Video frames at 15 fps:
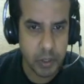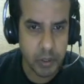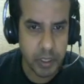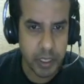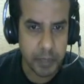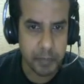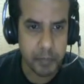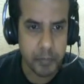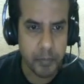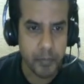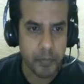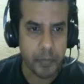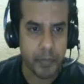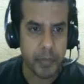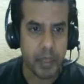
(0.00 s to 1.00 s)
Okay.
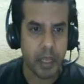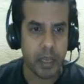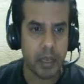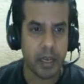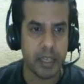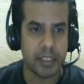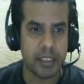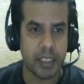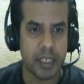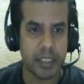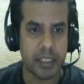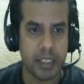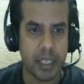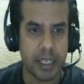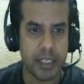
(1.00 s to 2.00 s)
Let's
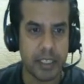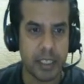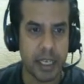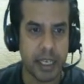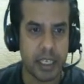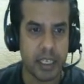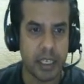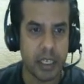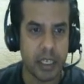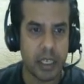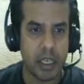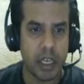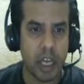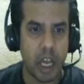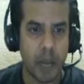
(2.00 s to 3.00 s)
select
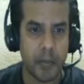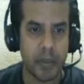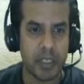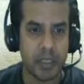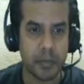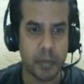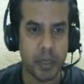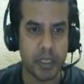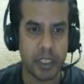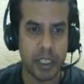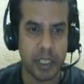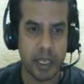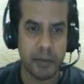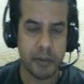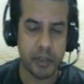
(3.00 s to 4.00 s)
how much budget
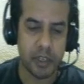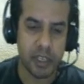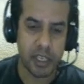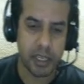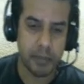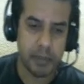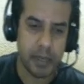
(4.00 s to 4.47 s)
I want to give.